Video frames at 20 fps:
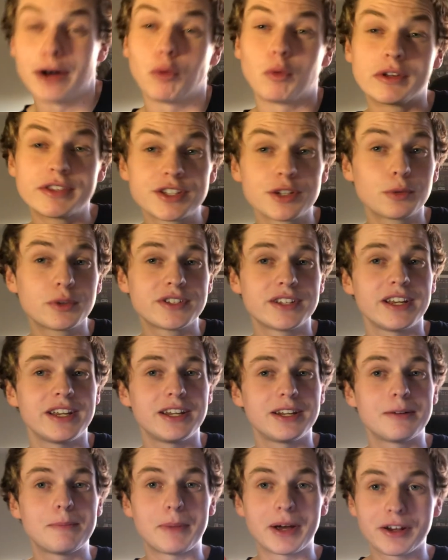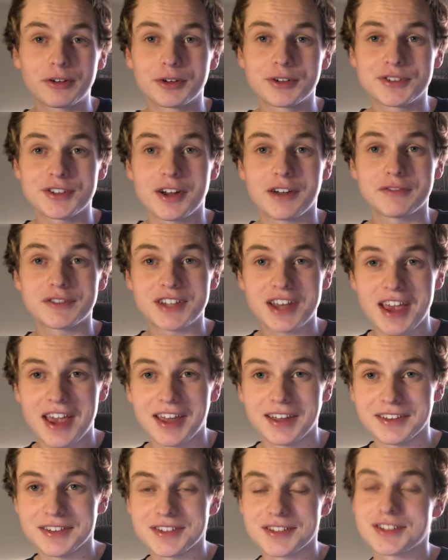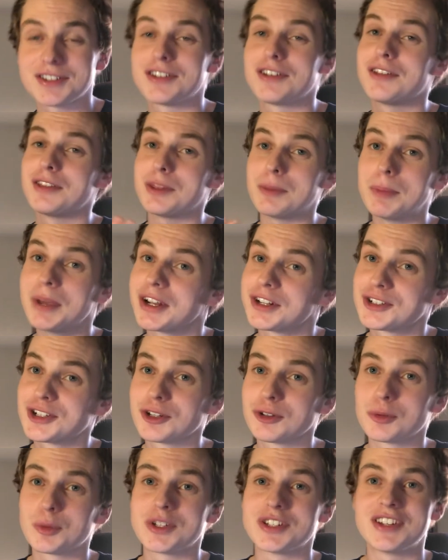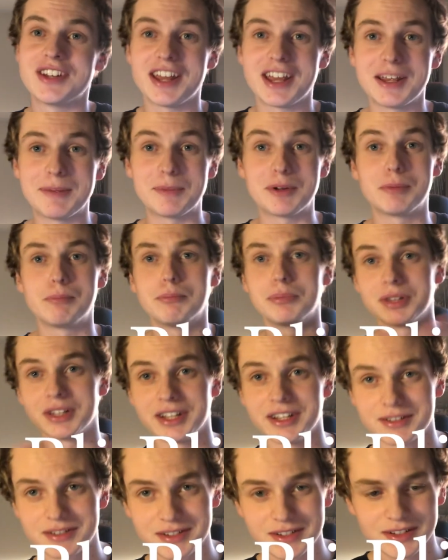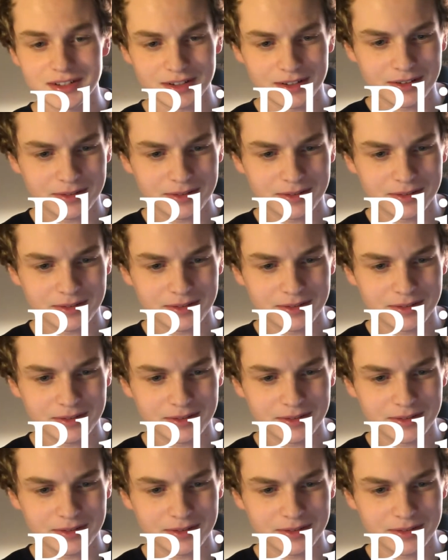once it was in Microsoft's hands, the picture was named Bliss.